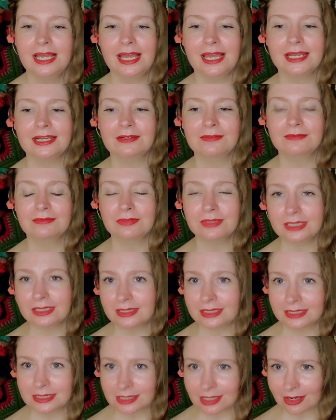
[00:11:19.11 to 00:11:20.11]
and it
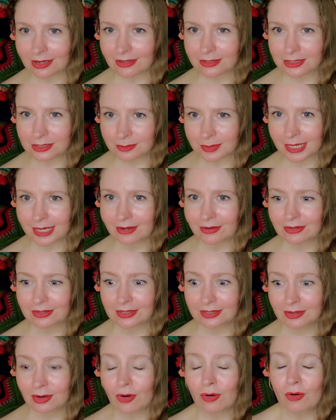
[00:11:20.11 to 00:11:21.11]
really talked about
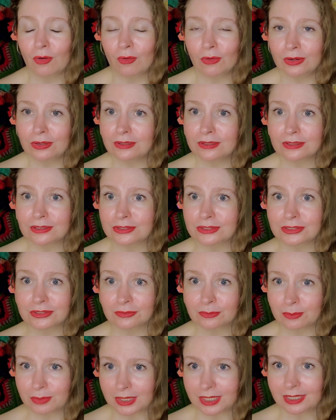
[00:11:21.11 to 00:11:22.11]
the horrors
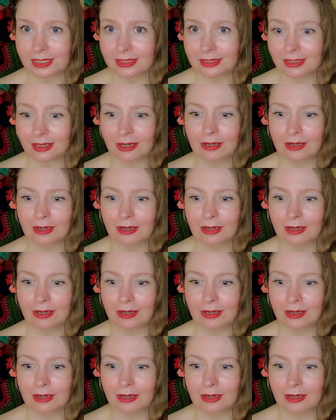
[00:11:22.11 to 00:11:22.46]
of being